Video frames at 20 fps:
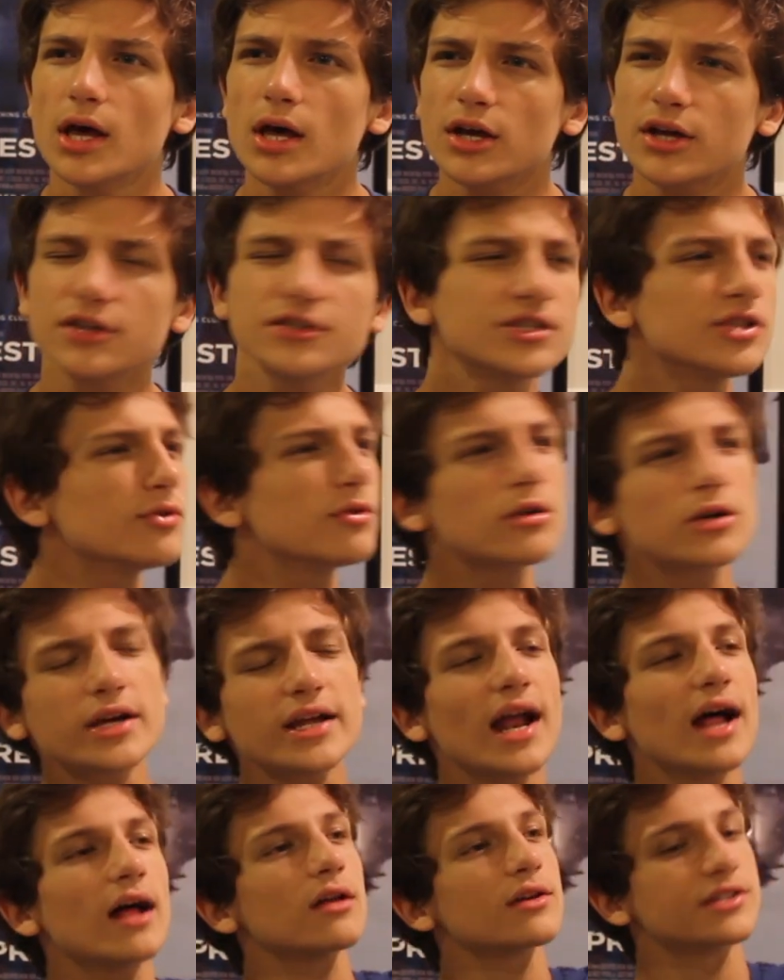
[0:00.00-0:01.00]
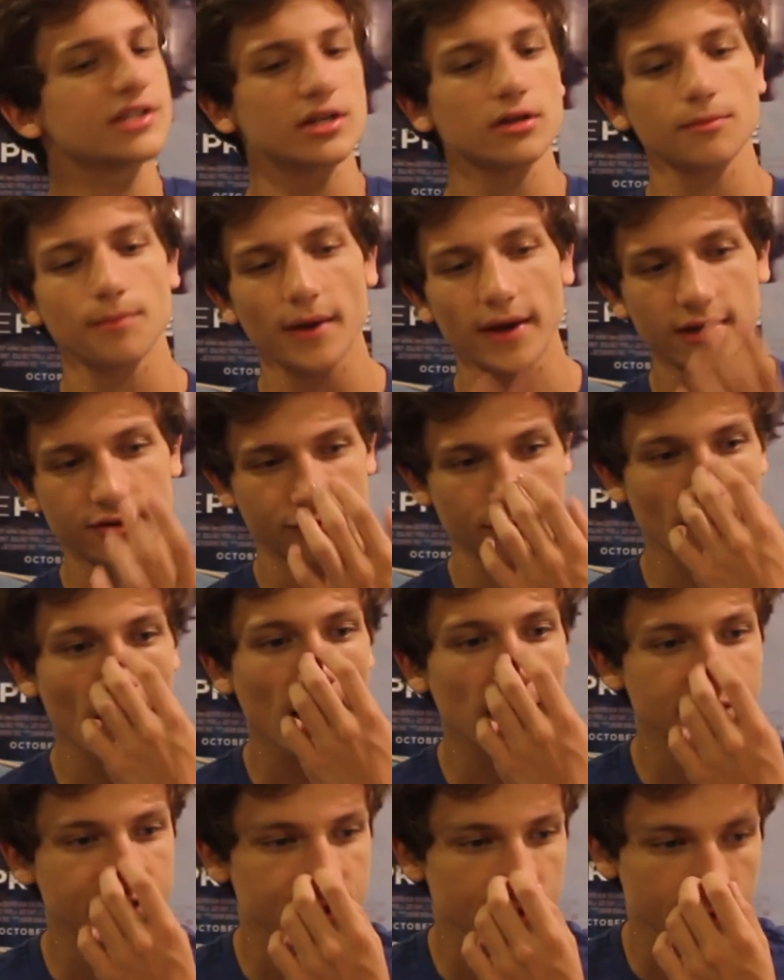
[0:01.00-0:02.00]
Because you look at Alexander Payne's
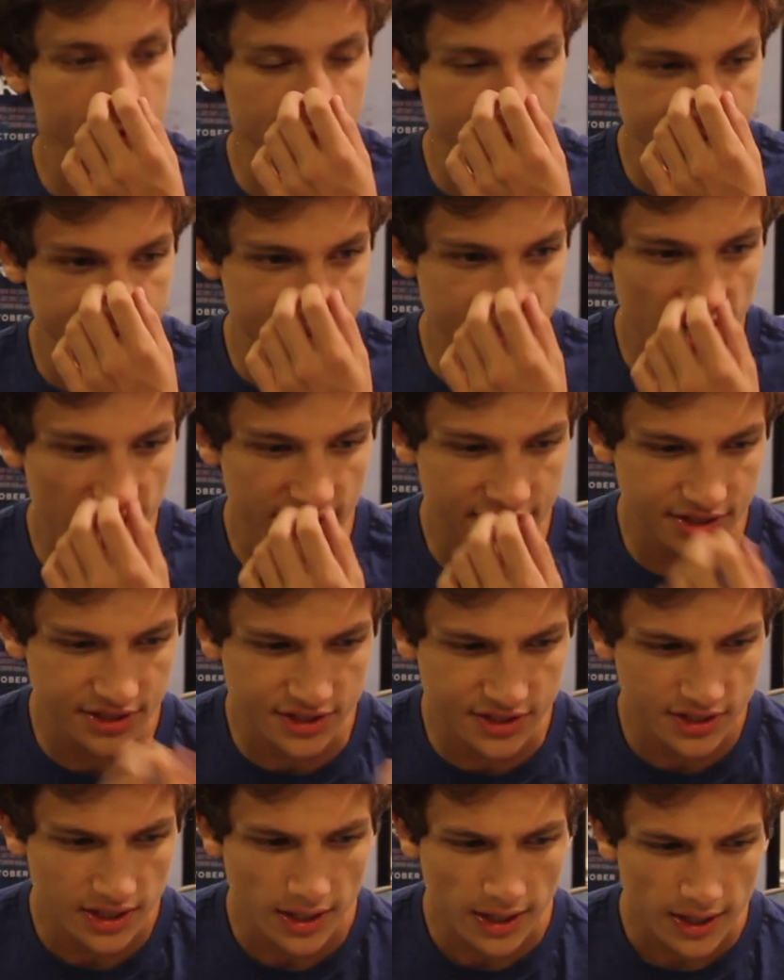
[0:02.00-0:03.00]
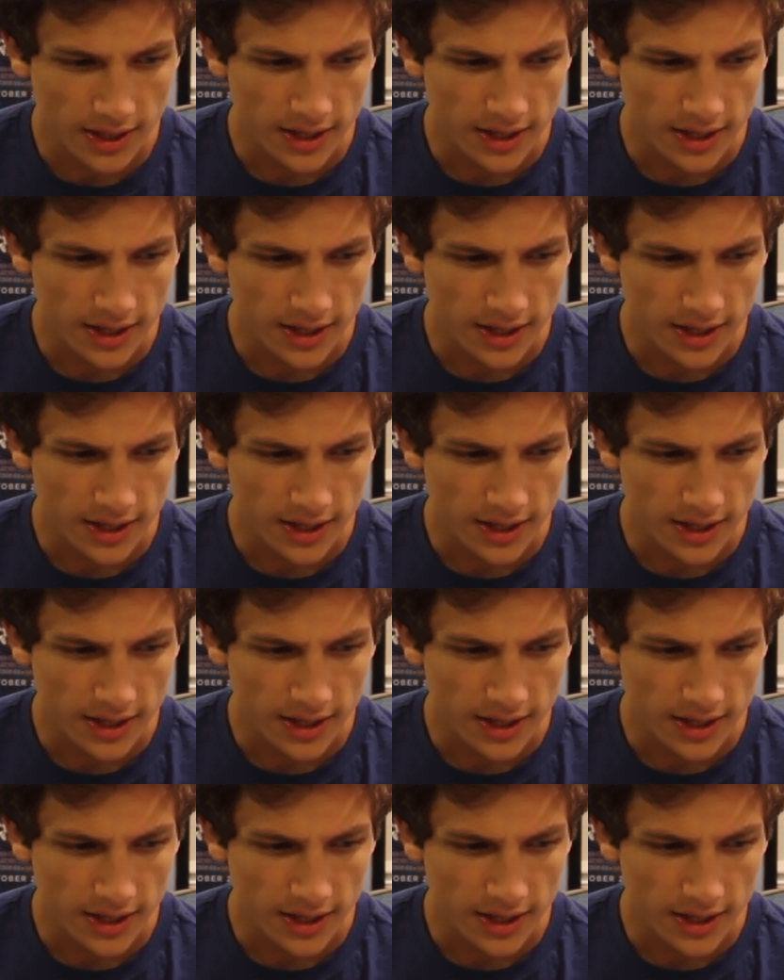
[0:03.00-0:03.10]
roster, and it's